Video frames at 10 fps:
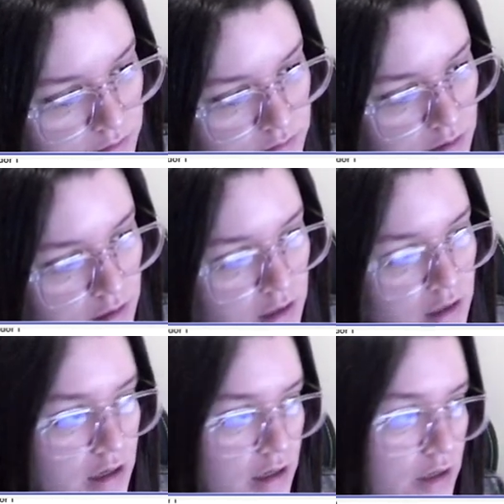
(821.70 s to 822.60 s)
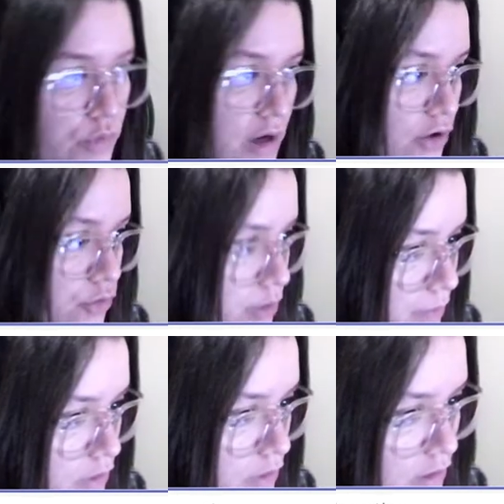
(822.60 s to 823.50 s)
clients, and we
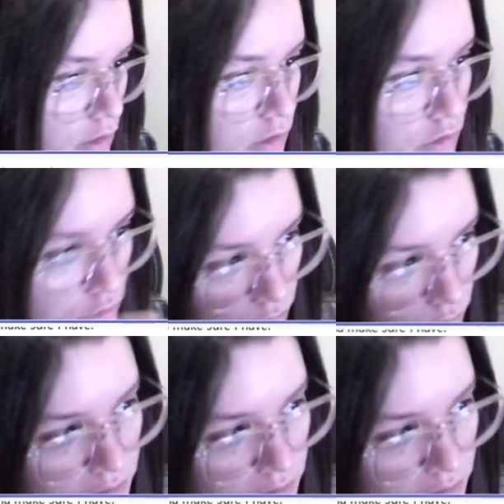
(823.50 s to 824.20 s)
hire people that are